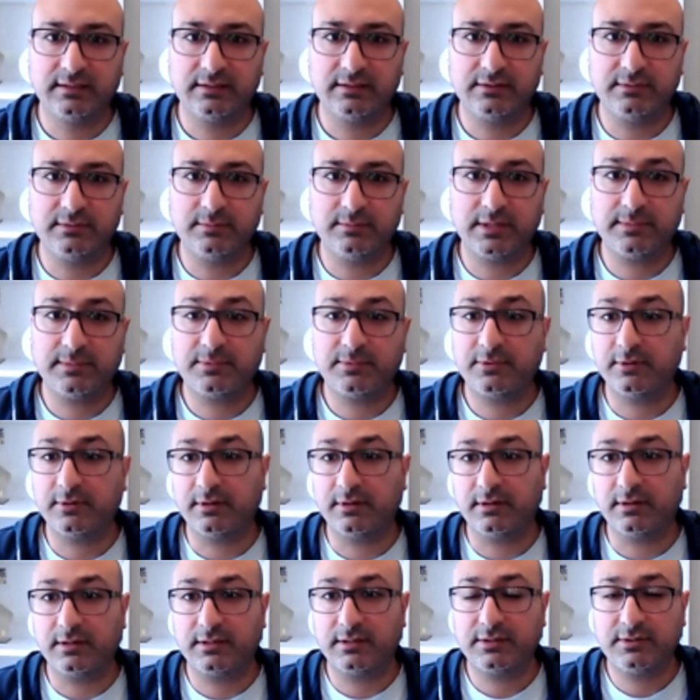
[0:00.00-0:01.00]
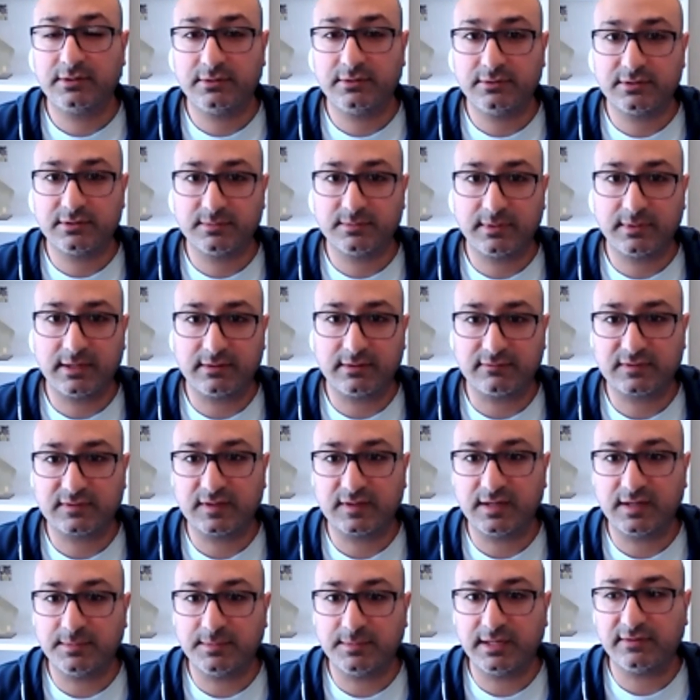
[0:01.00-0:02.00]
you may put a huge amount of
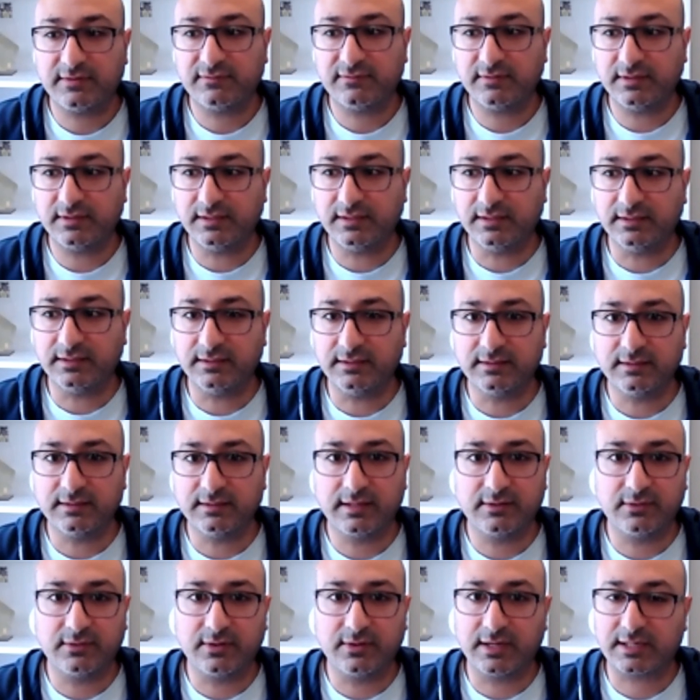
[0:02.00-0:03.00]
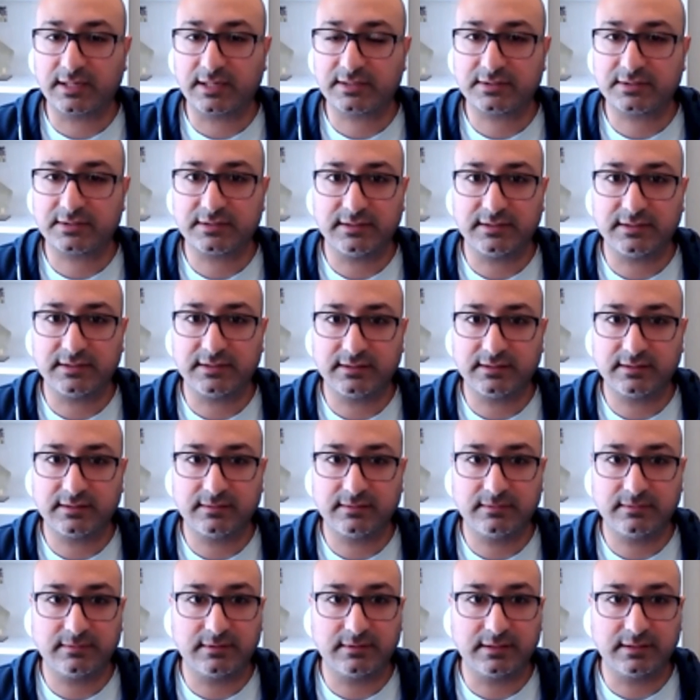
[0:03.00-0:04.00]
time and effort in and not actually
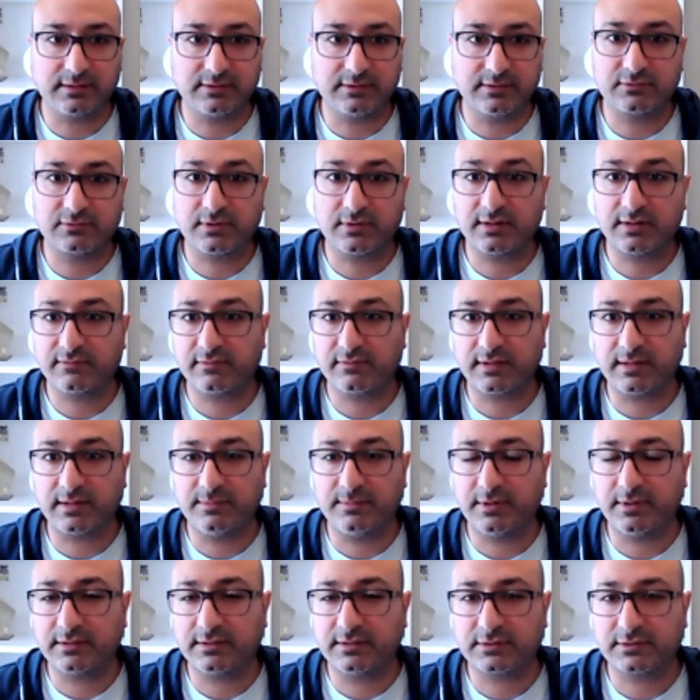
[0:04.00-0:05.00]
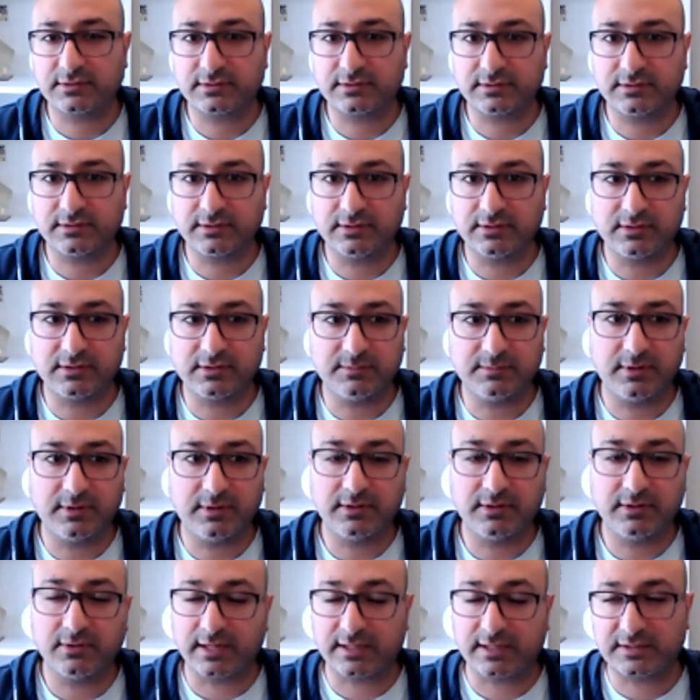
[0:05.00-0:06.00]
drive that much. You know, you
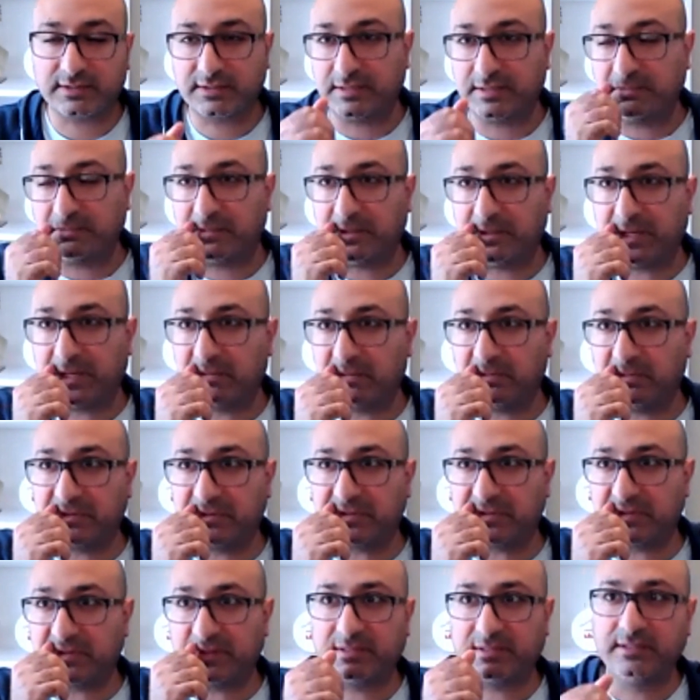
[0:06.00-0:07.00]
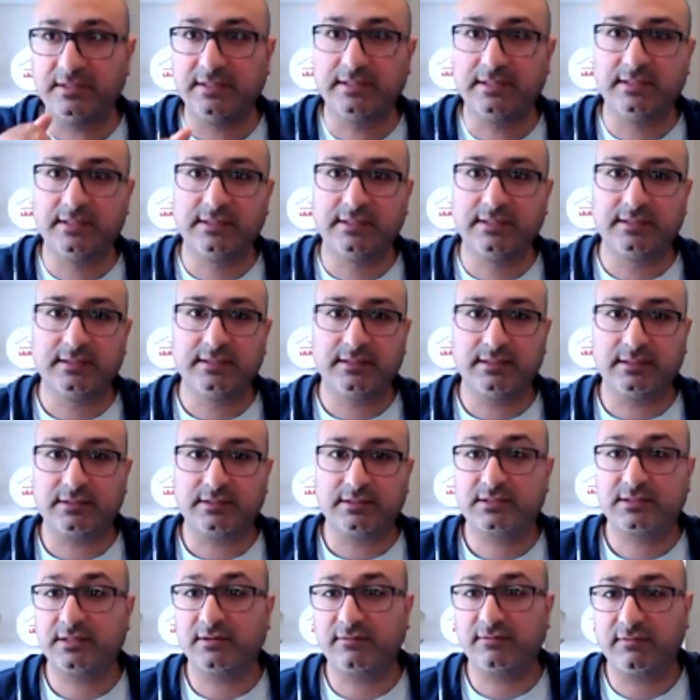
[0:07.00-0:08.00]
might not actually be able to
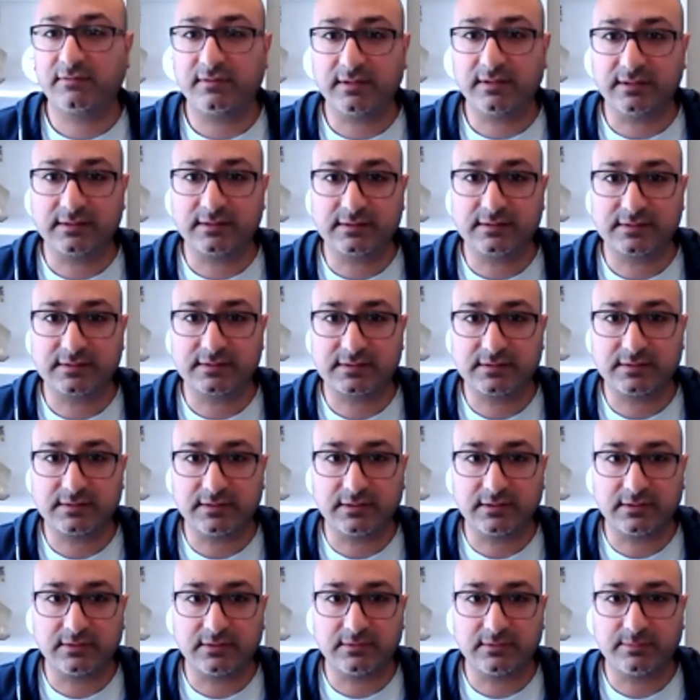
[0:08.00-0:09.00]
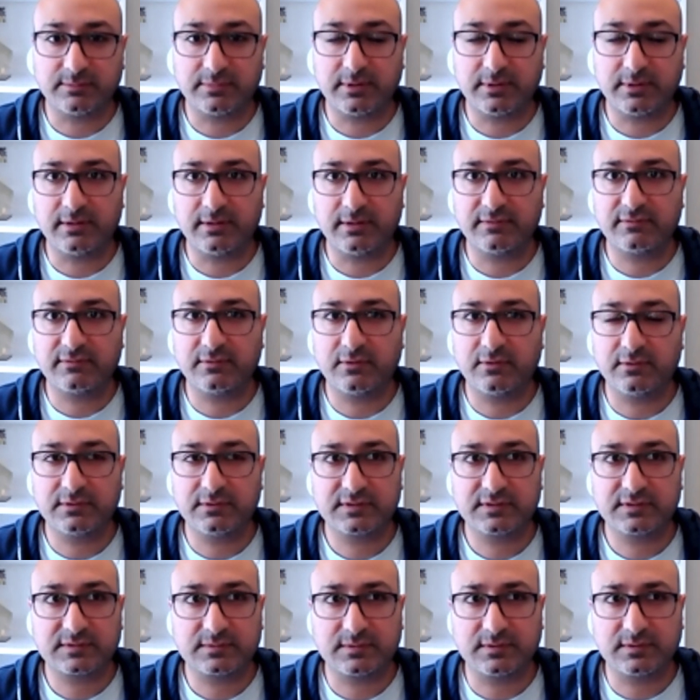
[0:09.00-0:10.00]
shift things, you know, but if you're
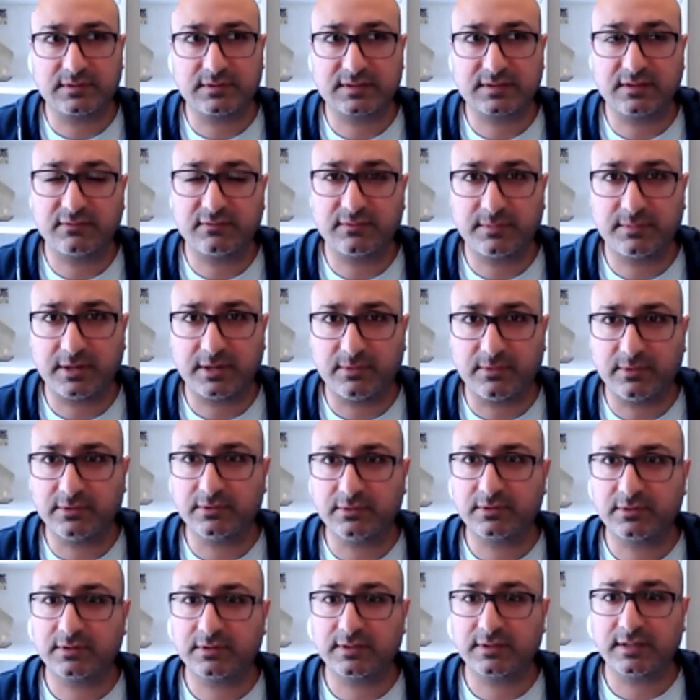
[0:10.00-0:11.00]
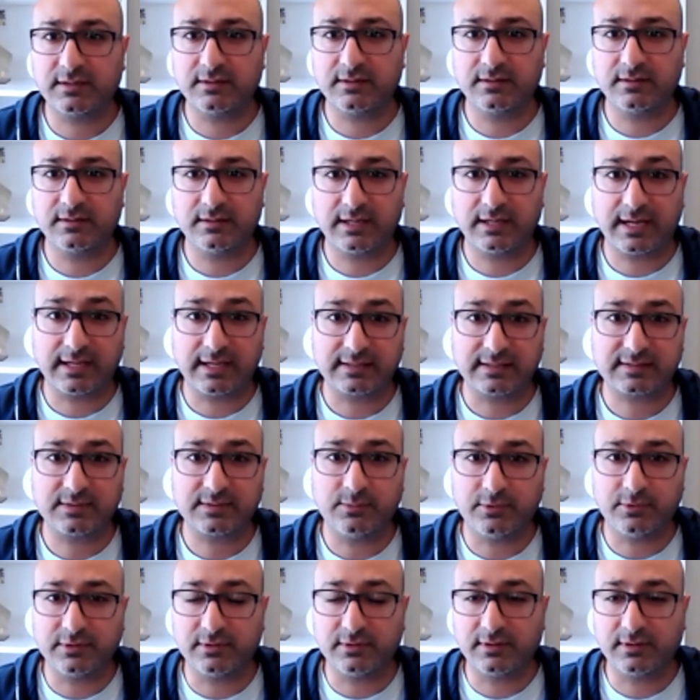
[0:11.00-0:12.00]
honest with yourself about what you're good at
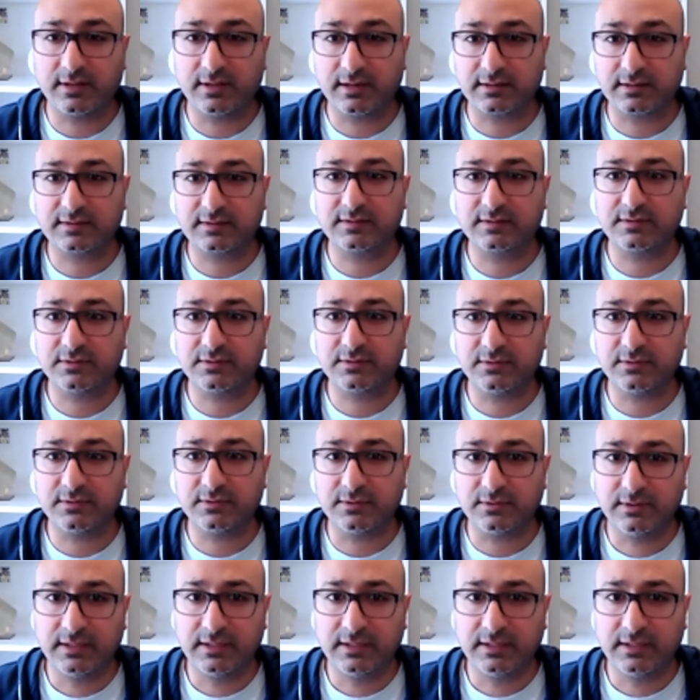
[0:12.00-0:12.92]
and what you like to do,